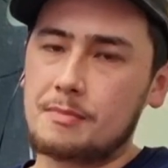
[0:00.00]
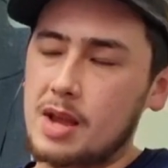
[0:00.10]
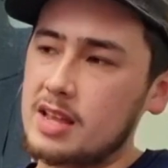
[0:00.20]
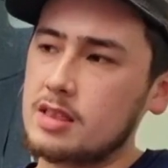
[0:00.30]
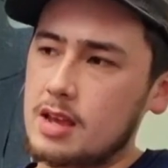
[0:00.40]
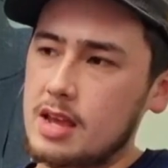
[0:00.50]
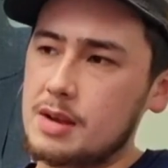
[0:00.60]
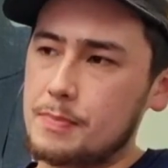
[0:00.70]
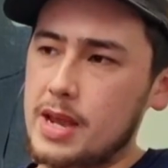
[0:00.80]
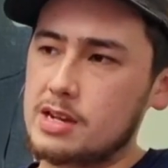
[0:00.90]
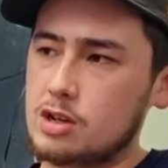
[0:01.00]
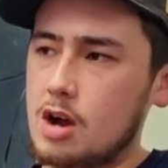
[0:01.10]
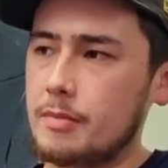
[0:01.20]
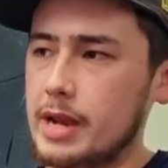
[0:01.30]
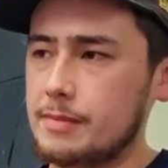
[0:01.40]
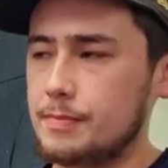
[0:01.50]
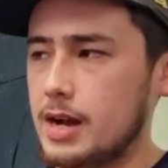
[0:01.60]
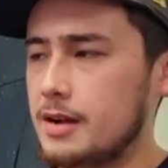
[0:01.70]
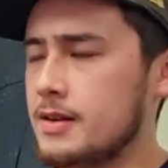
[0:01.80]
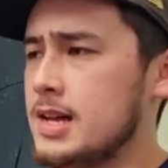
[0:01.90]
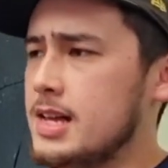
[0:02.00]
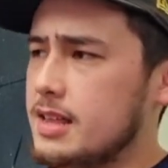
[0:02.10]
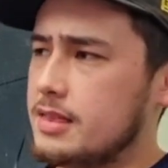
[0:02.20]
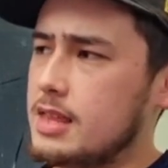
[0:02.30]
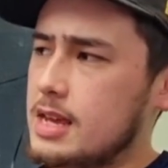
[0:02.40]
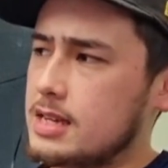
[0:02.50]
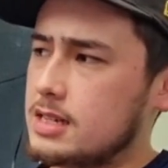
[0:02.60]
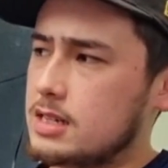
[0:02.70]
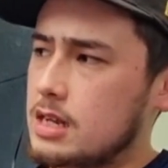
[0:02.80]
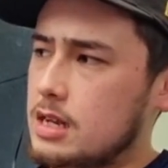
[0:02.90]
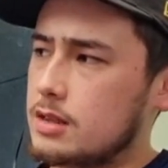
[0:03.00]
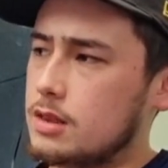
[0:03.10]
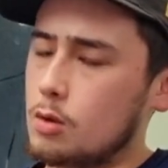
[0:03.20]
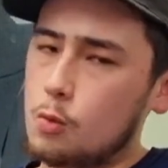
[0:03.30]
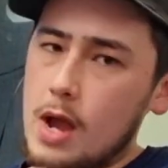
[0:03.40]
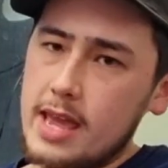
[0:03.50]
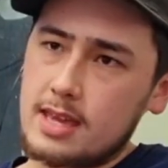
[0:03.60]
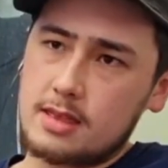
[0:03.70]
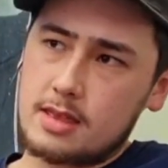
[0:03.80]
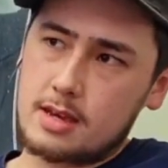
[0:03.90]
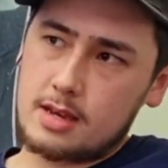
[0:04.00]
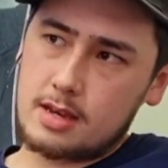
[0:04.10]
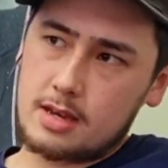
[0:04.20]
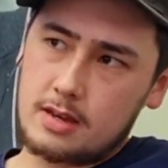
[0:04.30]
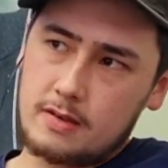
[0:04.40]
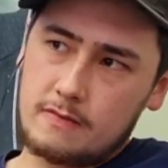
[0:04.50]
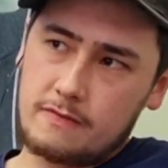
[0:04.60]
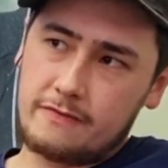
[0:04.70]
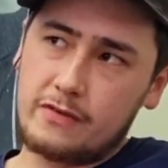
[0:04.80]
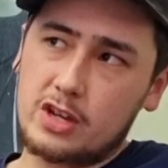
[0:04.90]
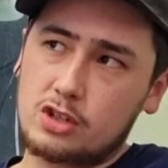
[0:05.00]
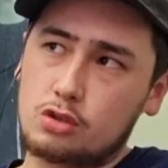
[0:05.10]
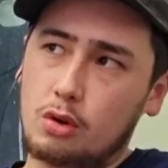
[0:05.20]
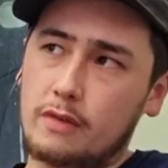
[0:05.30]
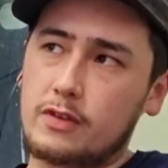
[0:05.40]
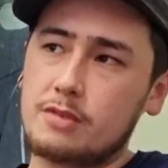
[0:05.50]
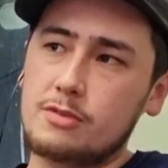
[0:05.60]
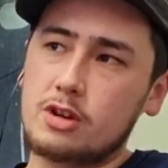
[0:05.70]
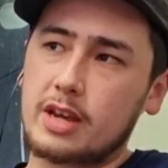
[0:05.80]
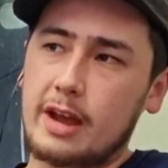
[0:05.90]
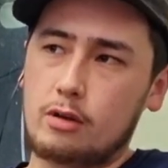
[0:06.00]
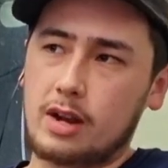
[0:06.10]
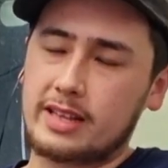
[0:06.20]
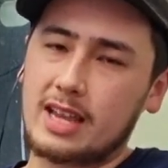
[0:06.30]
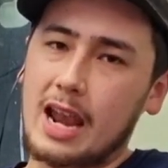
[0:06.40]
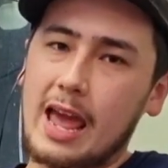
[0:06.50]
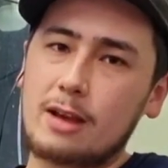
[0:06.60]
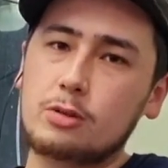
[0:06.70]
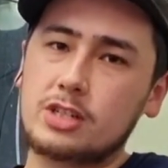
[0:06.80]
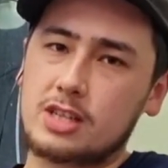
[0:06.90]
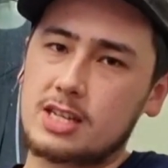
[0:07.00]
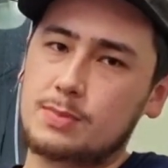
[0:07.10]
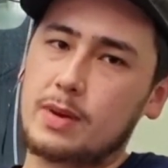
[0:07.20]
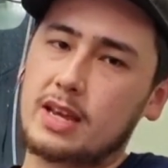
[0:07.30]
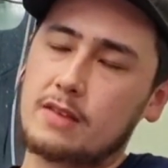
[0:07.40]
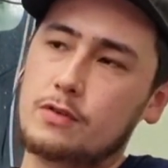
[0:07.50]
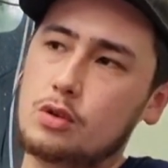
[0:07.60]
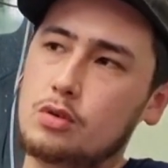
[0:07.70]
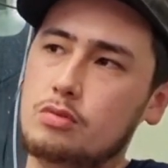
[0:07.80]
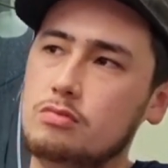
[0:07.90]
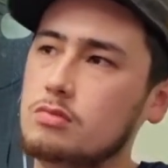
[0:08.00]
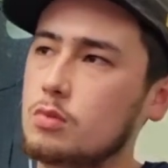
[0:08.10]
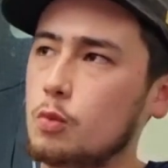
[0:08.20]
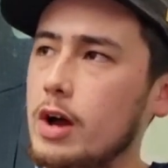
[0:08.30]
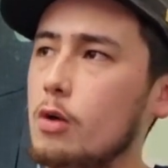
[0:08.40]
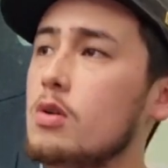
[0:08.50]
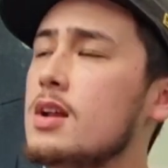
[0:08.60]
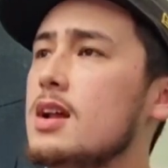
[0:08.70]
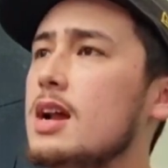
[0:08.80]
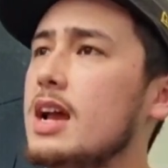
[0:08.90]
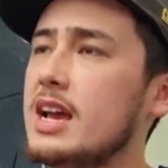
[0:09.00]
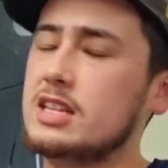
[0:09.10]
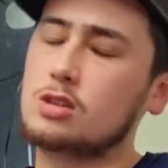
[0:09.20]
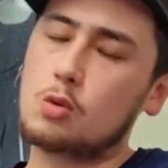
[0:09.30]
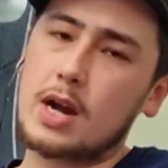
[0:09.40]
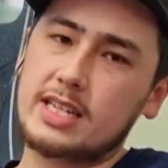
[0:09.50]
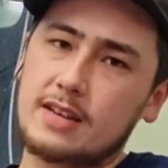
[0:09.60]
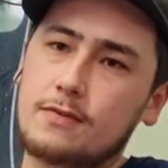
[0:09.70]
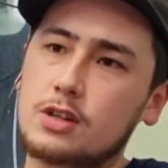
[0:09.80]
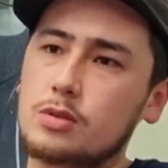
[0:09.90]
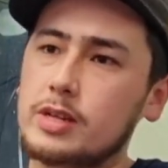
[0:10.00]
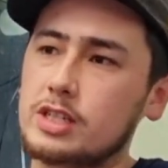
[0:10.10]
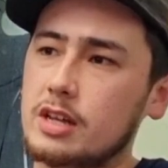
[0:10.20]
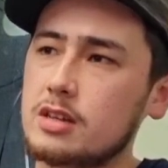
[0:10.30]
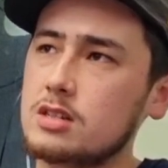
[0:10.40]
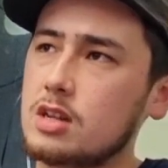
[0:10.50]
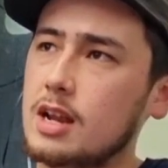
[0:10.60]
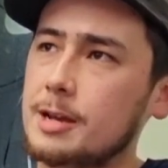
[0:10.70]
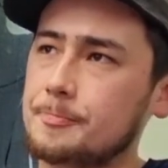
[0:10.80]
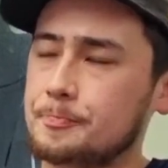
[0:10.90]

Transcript: in a pinned comment. But there's the way the fish sort of communicate, or like the language they speak, if you will, is quite different to each other. So like,